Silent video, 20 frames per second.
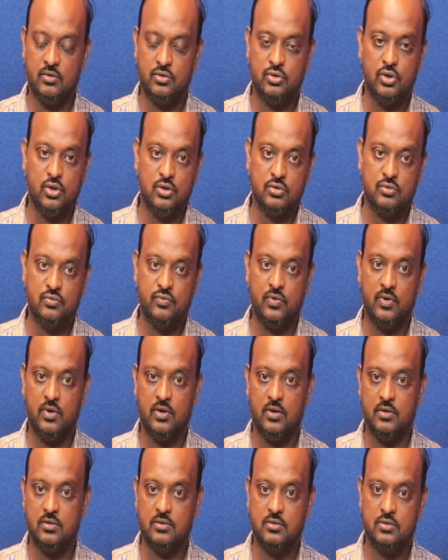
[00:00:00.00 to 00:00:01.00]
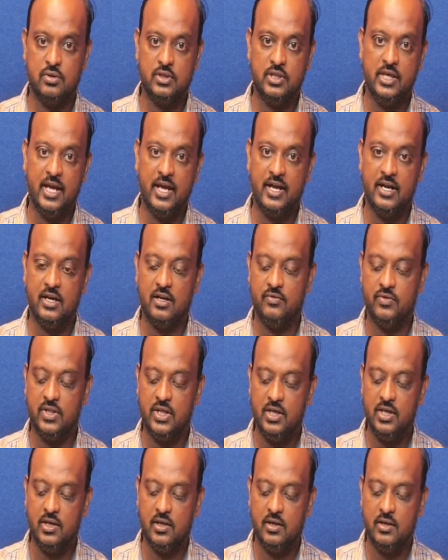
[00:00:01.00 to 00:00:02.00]
to the end of
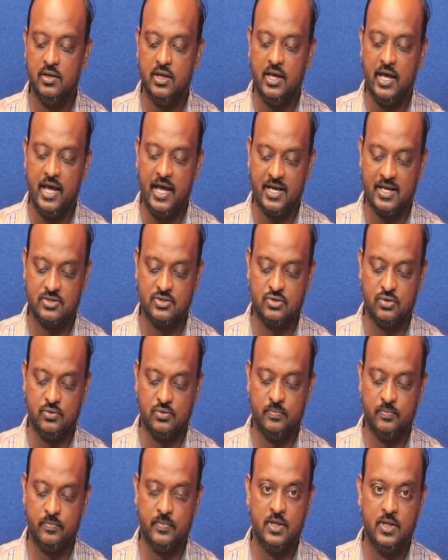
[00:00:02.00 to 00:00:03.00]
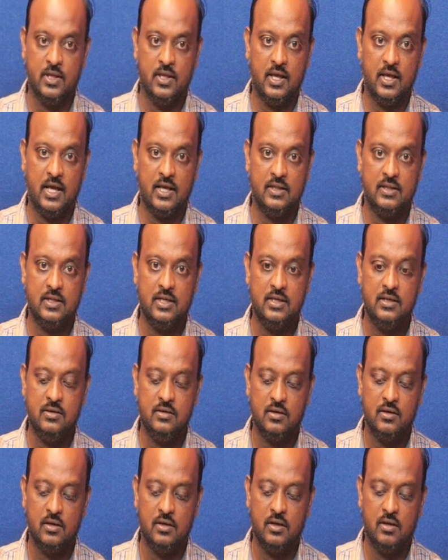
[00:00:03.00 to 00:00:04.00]
the axon, and then
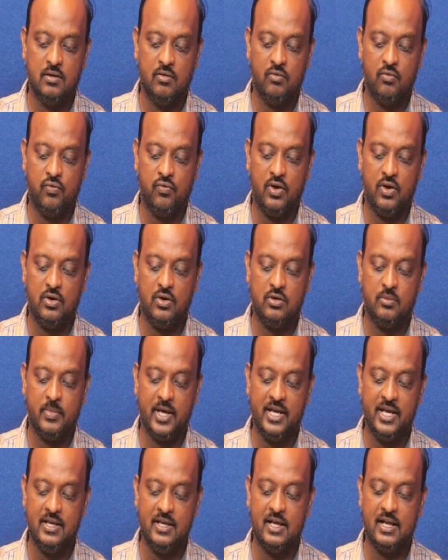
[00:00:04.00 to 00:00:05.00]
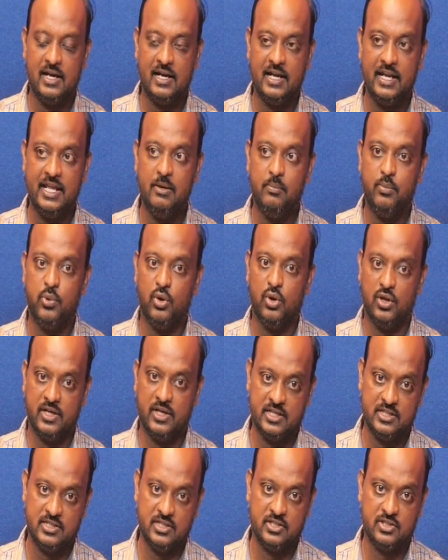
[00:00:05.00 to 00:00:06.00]
followed by a
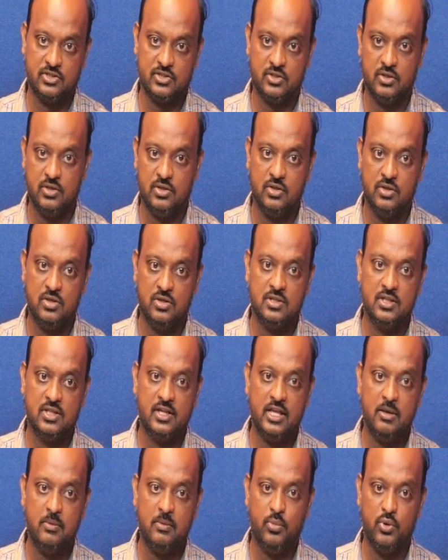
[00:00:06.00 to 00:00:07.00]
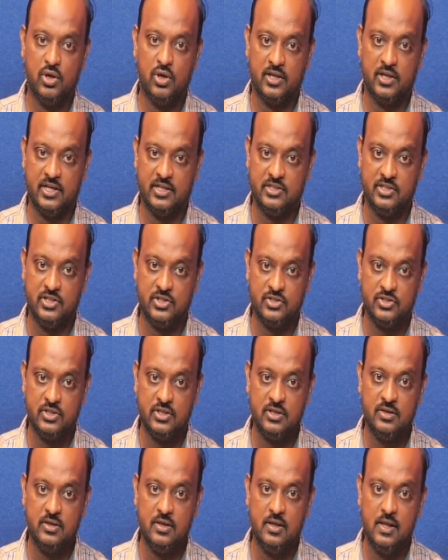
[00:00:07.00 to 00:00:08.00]
repolarization. During the
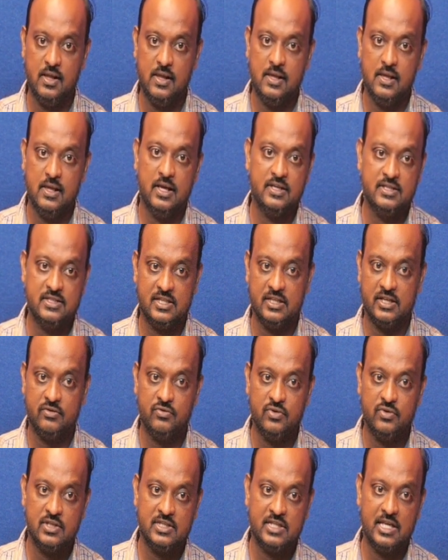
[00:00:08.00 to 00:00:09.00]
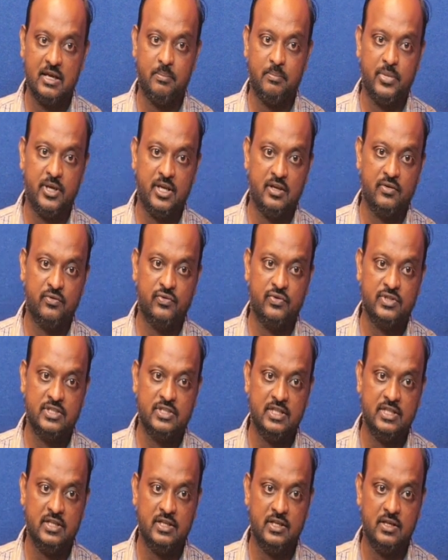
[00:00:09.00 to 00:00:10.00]
repolarization, it's a reverse happening. If you
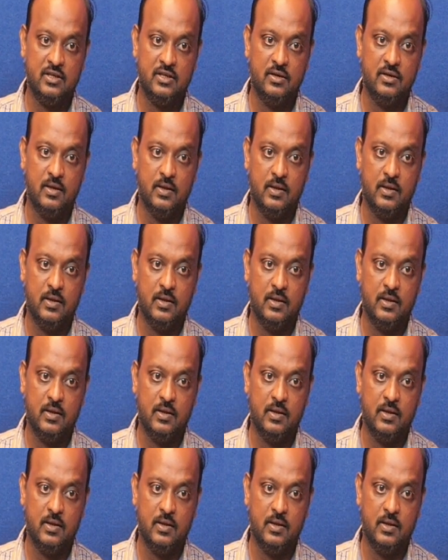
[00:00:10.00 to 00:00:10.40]
see here